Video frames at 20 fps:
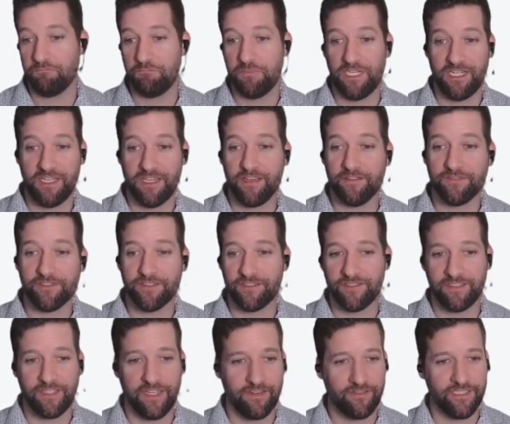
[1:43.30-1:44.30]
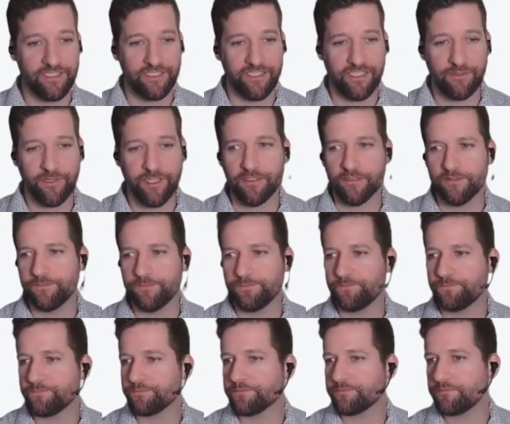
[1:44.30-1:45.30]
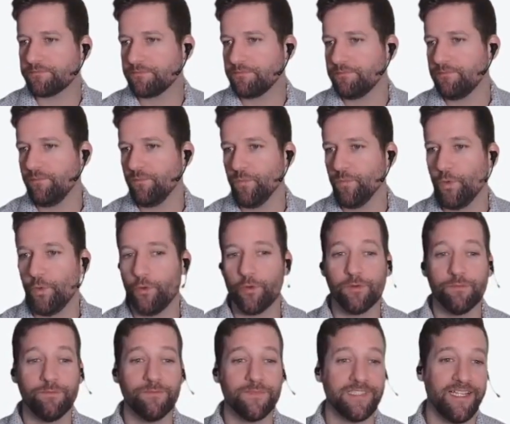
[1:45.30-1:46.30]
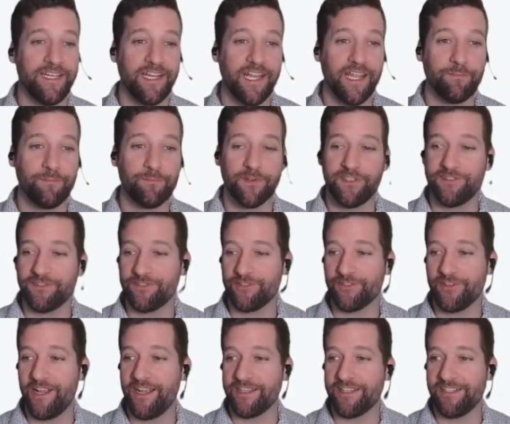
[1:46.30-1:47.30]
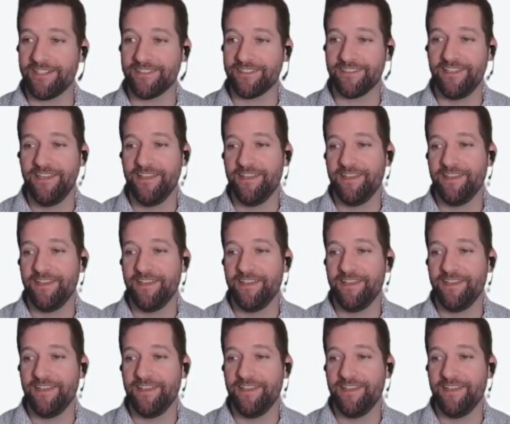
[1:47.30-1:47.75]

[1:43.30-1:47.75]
PDFs saved in an email. Or lead apron tracking,